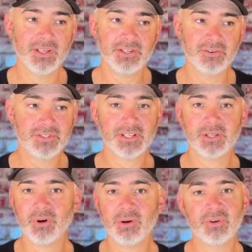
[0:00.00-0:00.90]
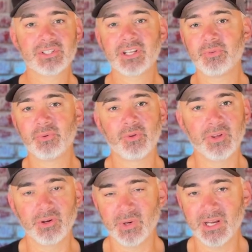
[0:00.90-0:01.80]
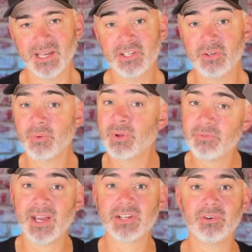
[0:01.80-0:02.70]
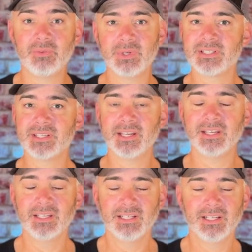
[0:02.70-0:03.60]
you're to the point where you're just going to throw a thing away and you're going to factory reset it.